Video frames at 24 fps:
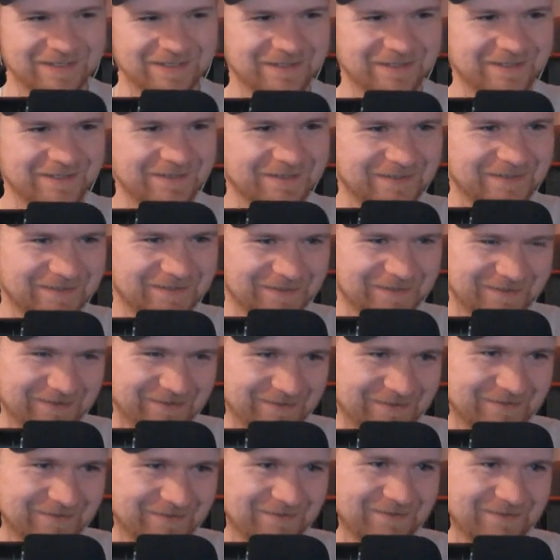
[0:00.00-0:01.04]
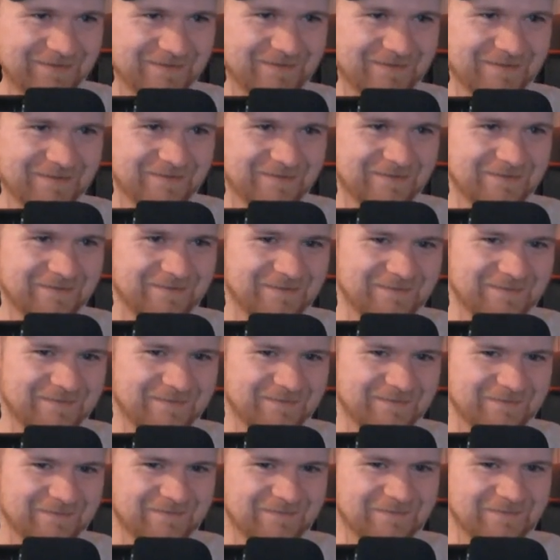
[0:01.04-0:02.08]

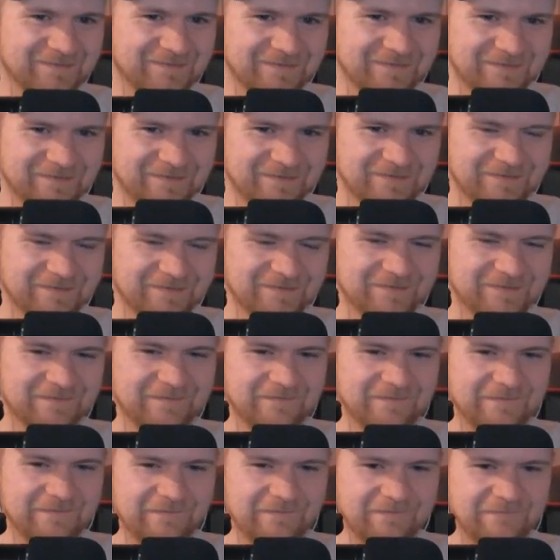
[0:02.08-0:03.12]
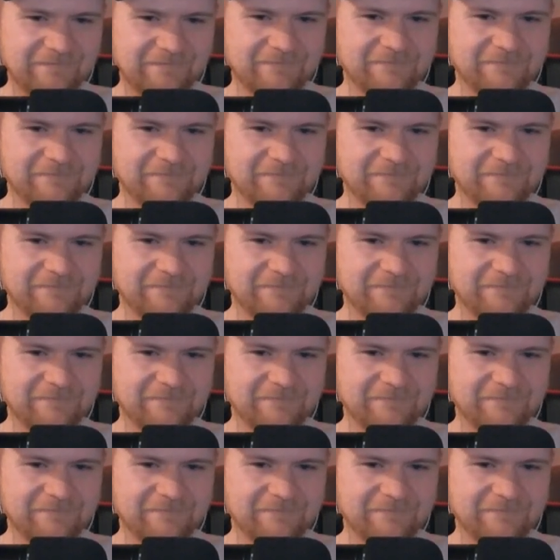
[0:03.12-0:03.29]
(not speaking)